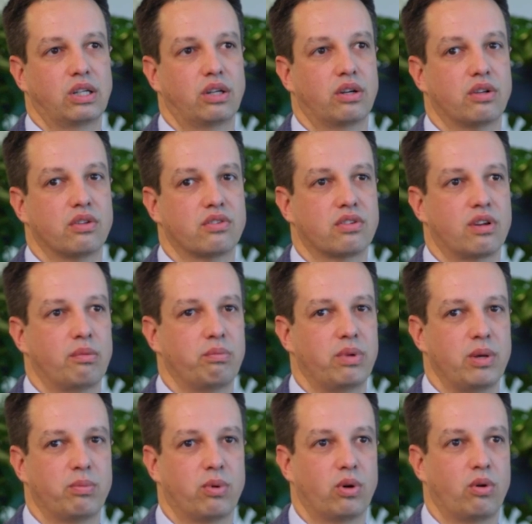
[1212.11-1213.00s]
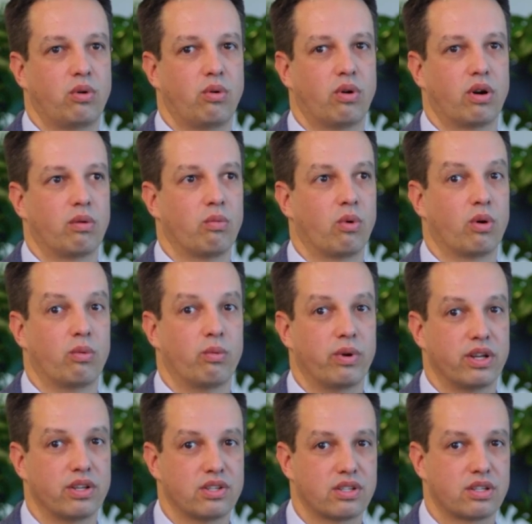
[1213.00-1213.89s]
Could some people who are more
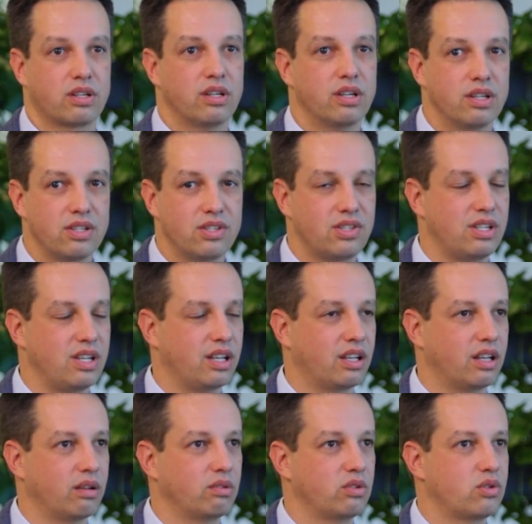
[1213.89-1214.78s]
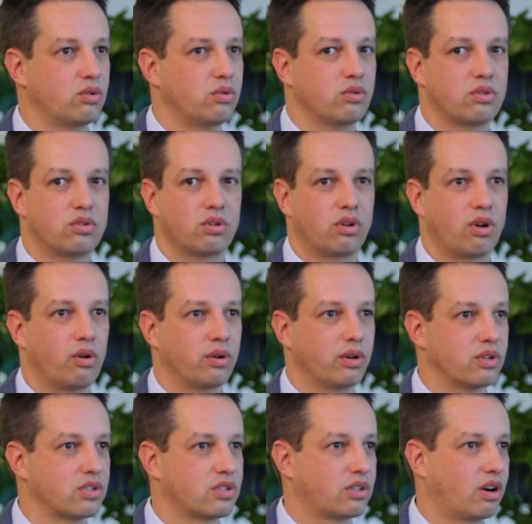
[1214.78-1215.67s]
risk seeking choose to go
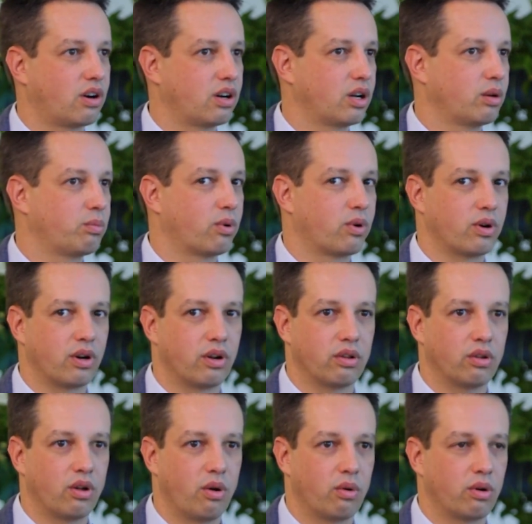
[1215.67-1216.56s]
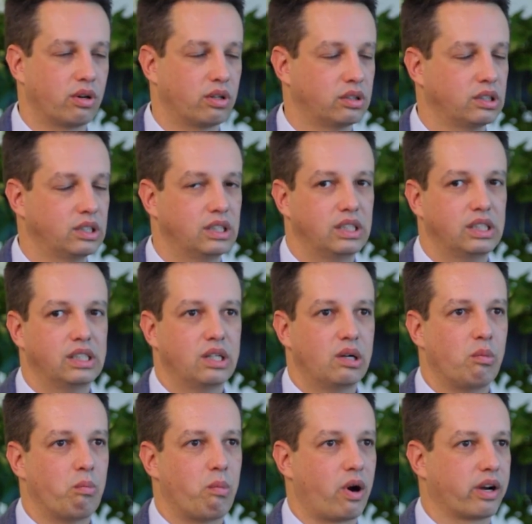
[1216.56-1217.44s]
in a startup or in a lower
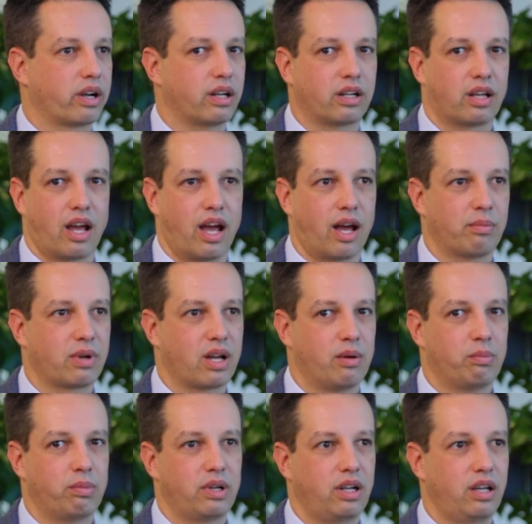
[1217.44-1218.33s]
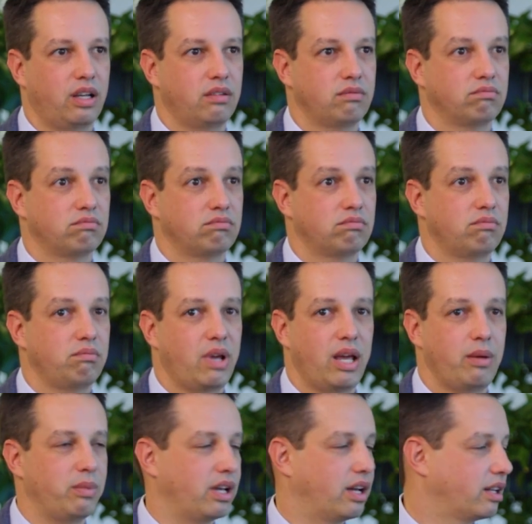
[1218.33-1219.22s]
market cap company?
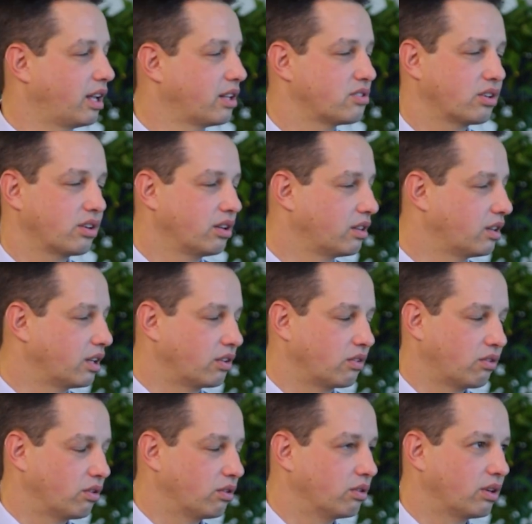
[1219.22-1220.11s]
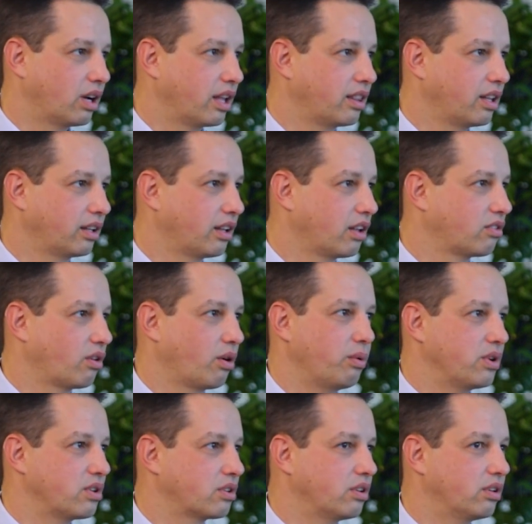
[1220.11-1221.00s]
Maybe, and that's a good thing too. I think that's
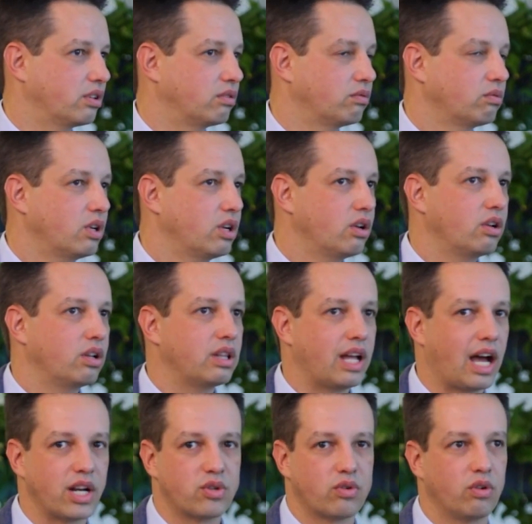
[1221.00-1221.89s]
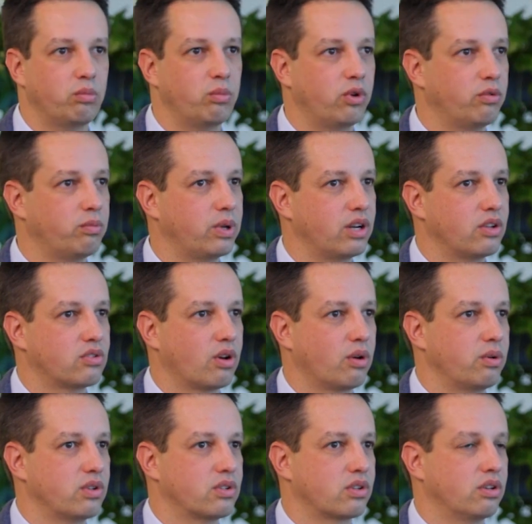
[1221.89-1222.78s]
always good. Natural movement is
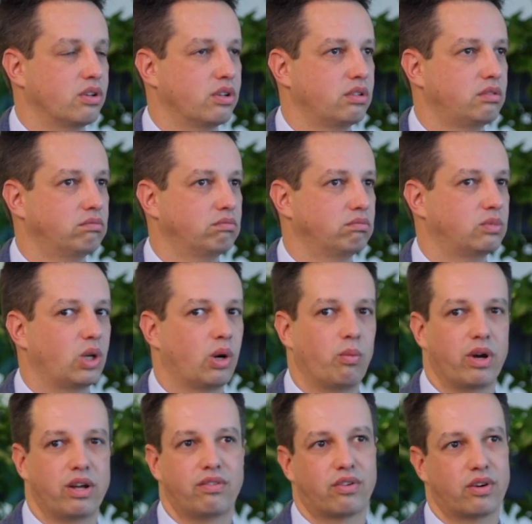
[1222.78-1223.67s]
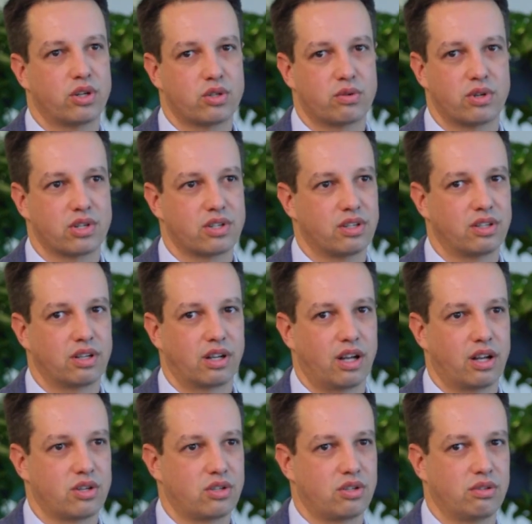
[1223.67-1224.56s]
always good. Don't wait for attrition to
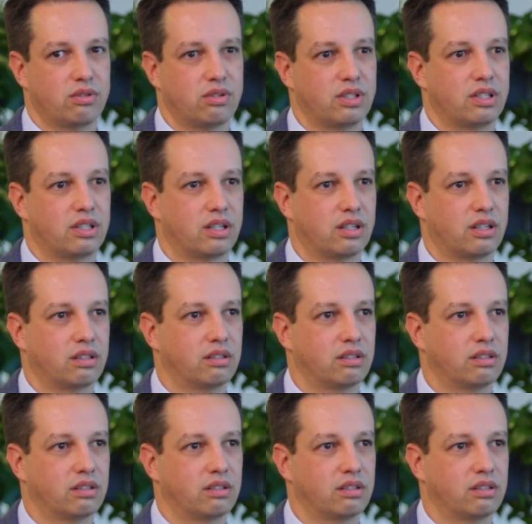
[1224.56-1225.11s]
get you. And